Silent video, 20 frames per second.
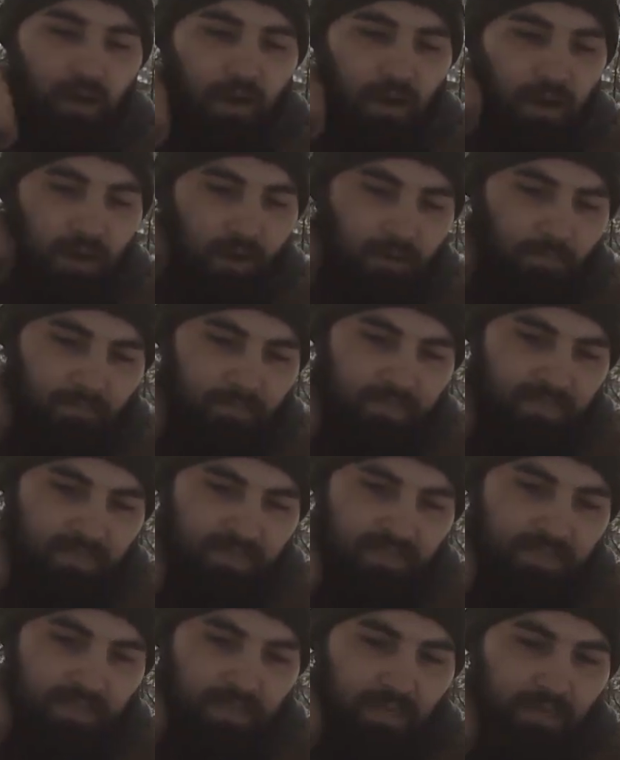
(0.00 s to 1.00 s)

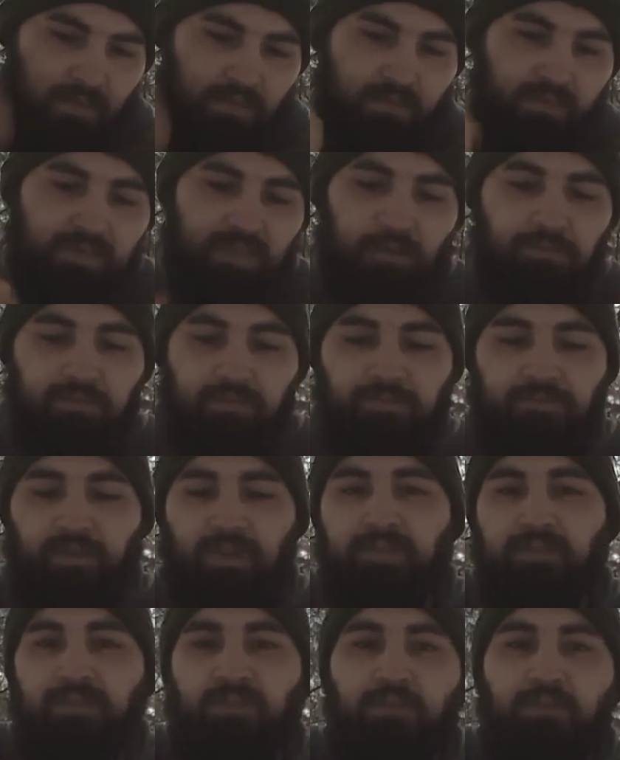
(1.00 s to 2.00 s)
Let's see.
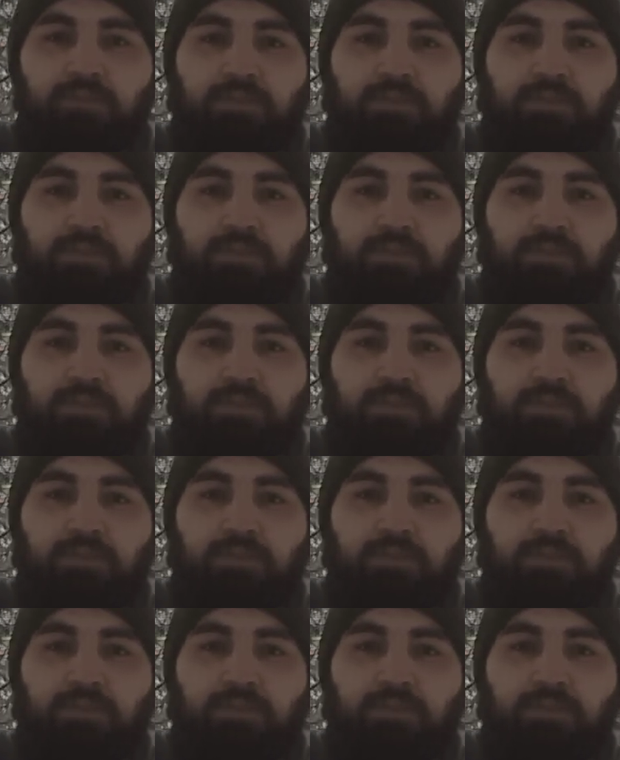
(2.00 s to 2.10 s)
Self-defense